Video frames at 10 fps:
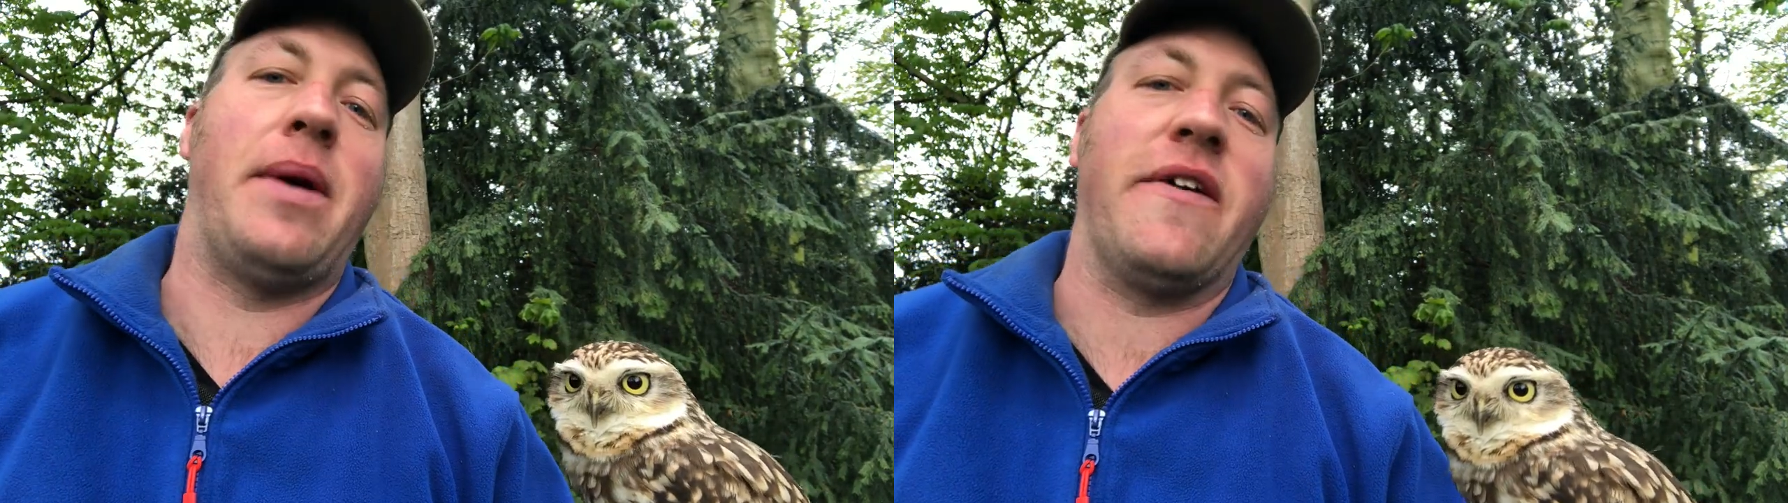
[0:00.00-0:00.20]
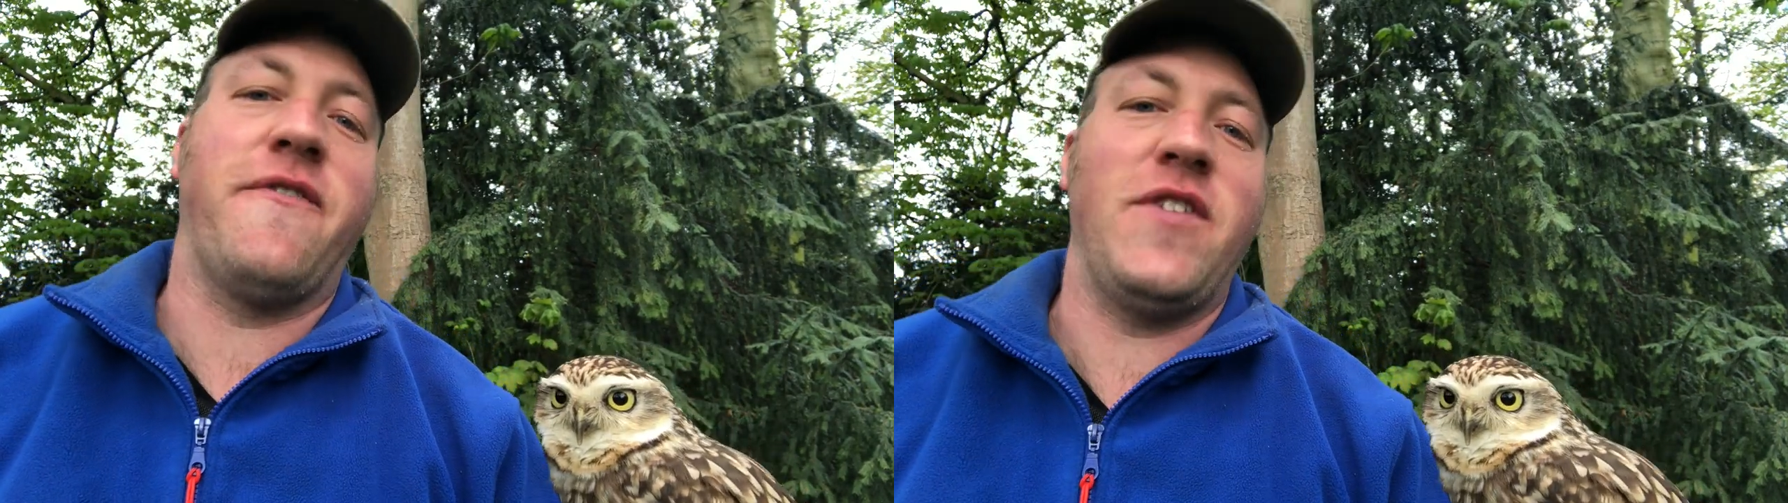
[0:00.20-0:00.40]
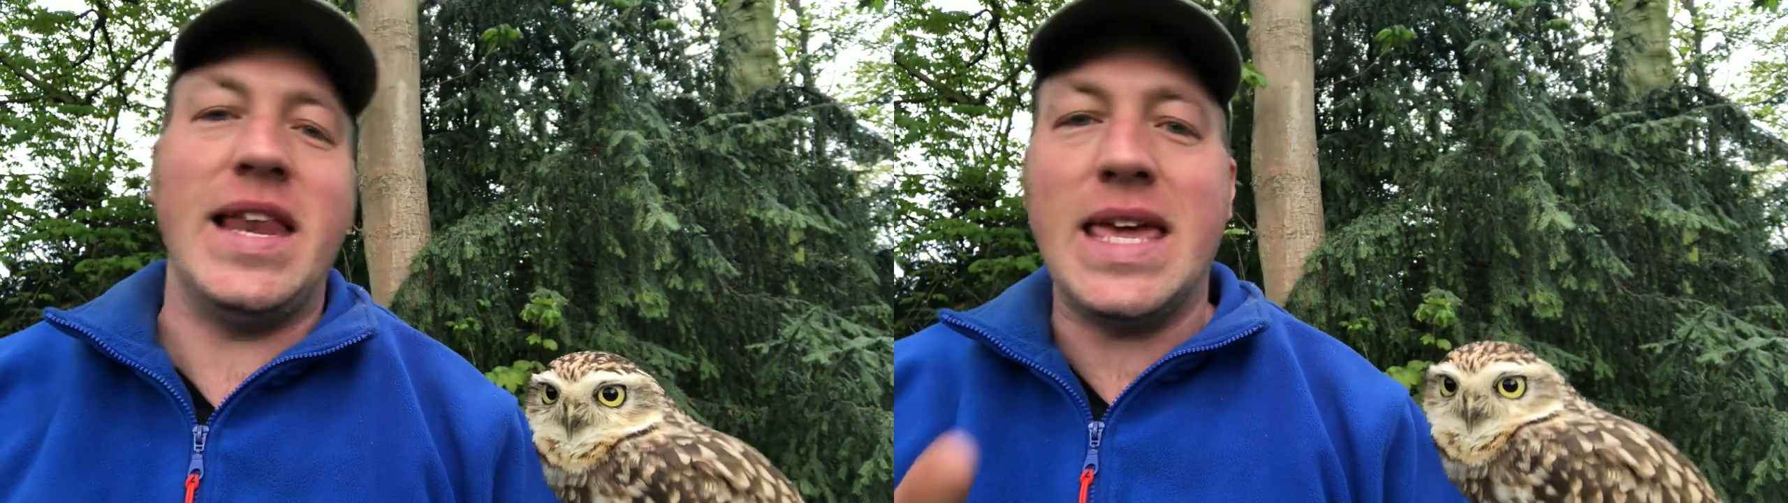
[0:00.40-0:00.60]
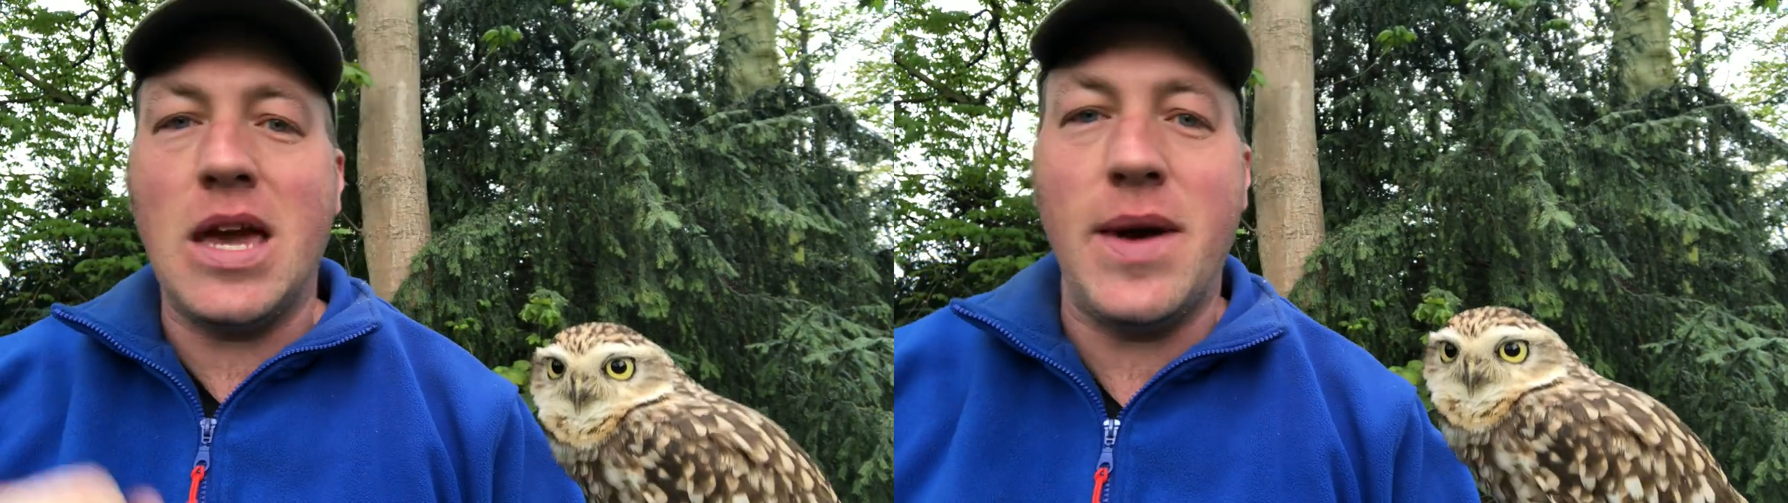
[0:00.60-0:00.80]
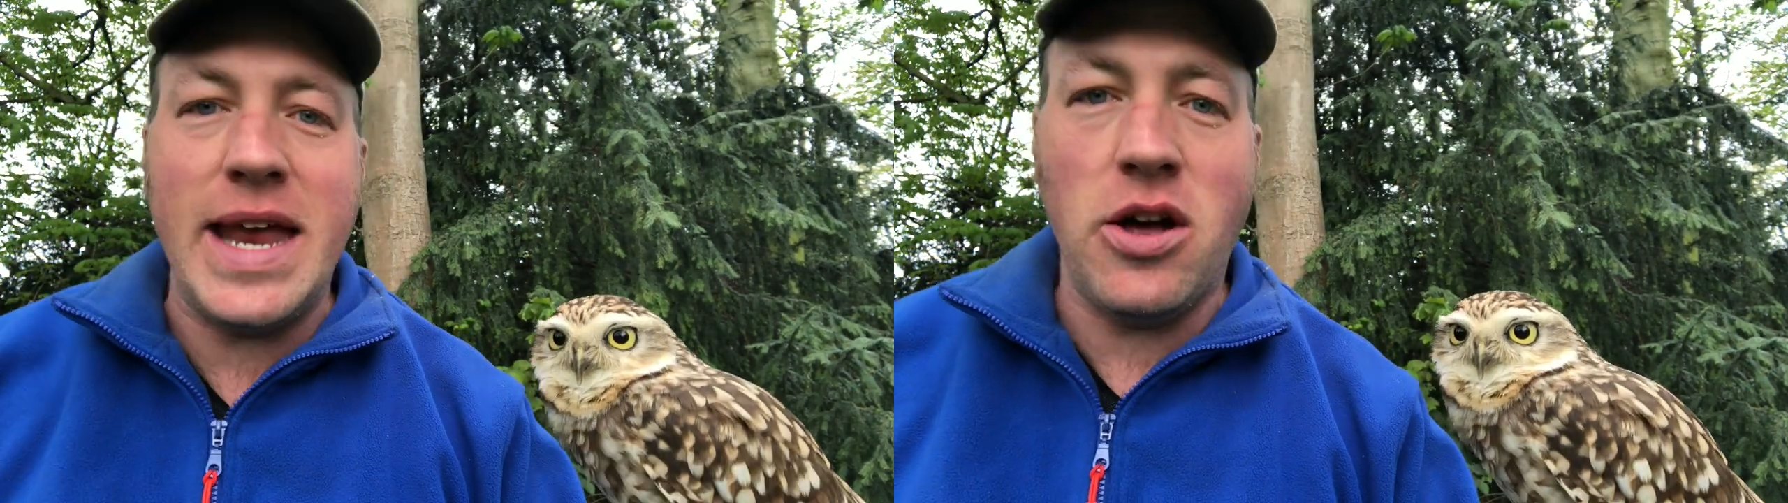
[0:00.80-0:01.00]
by filling
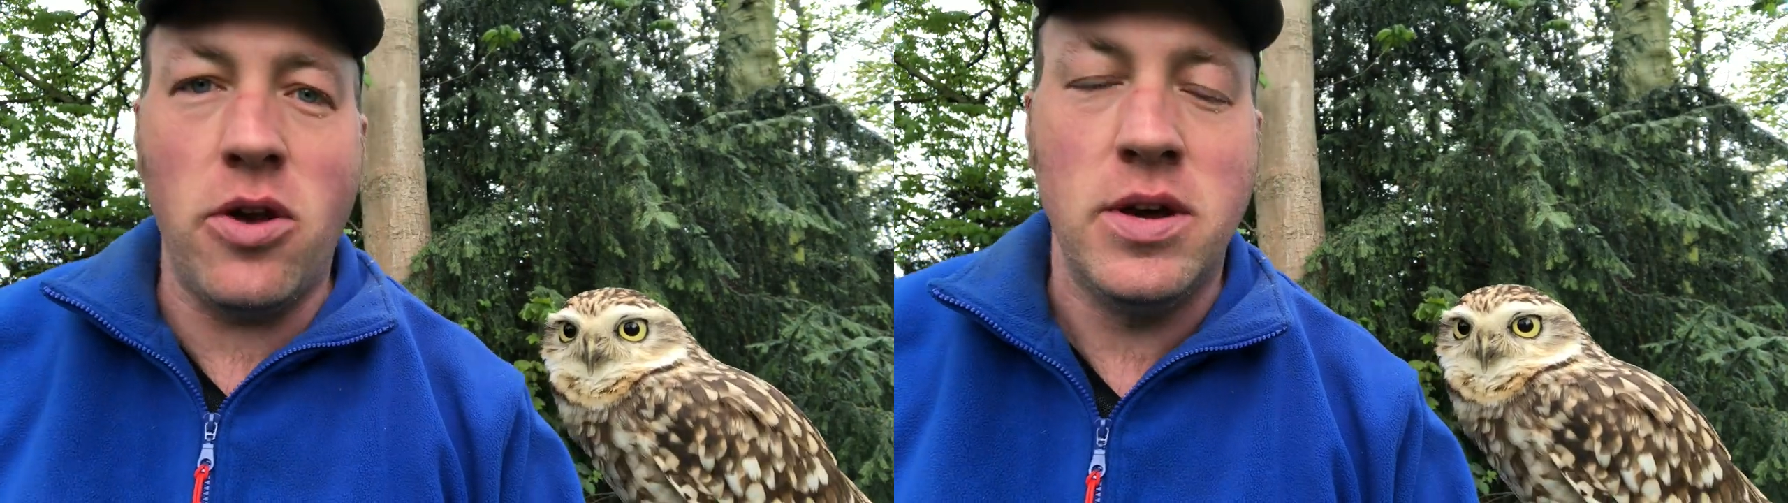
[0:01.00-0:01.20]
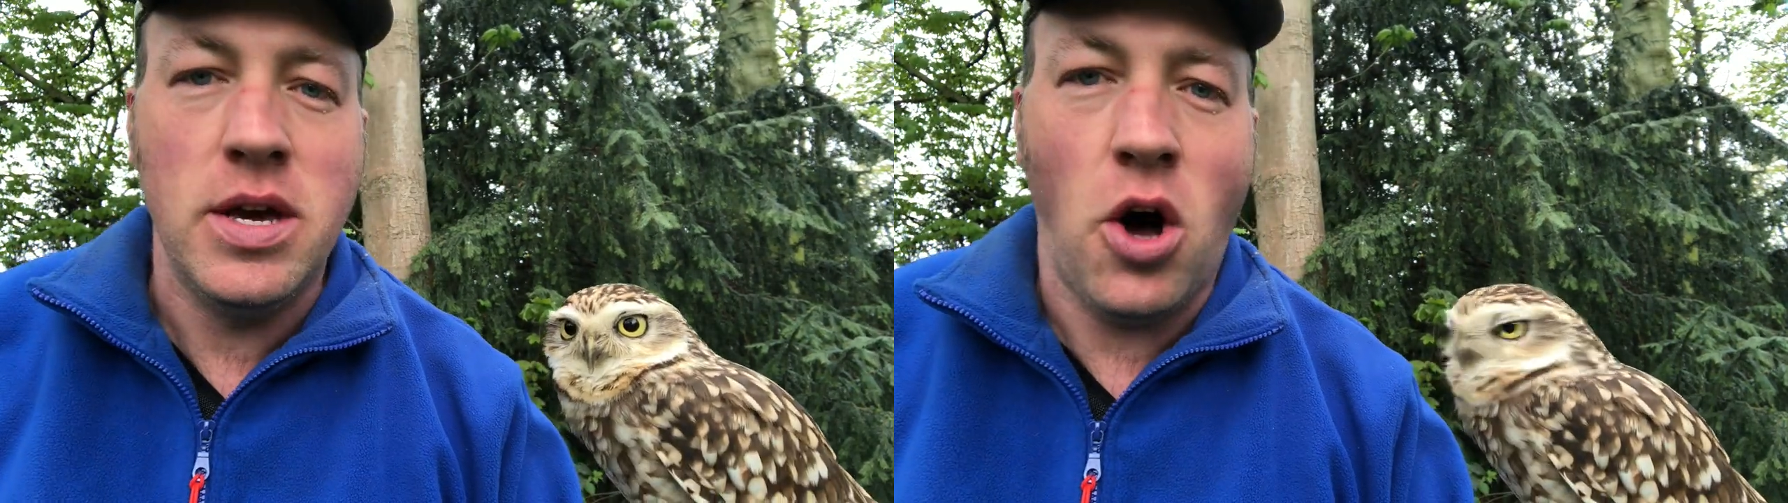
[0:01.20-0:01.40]
you in on